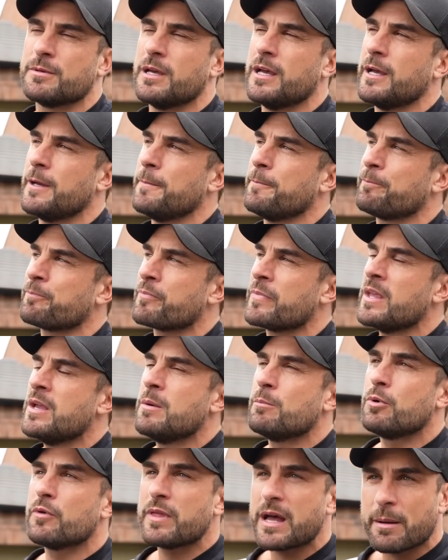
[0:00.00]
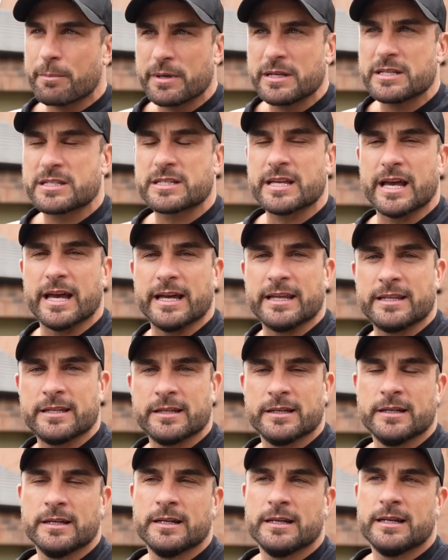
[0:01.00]
But that being said,
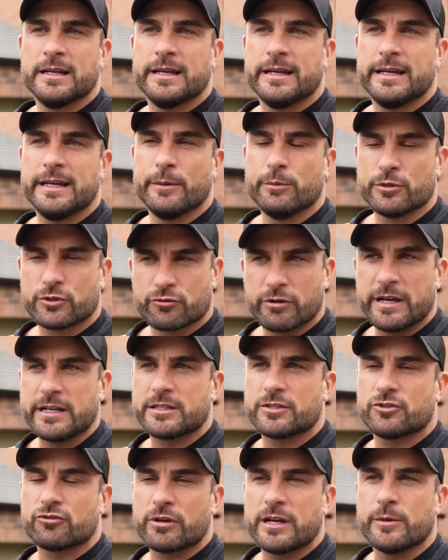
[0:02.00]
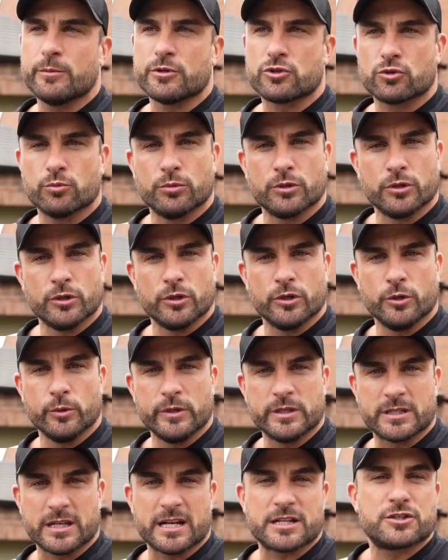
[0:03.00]
it was great to train with someone who
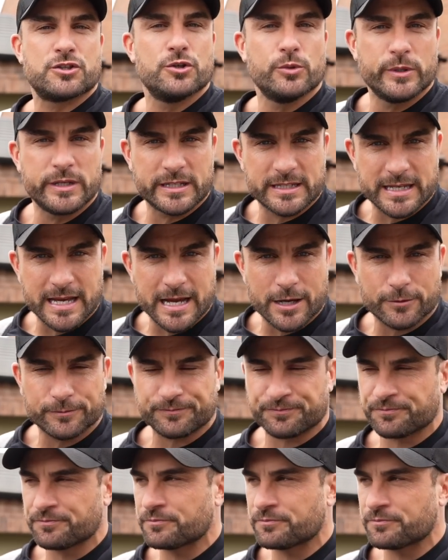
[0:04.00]
is like 2 weeks out,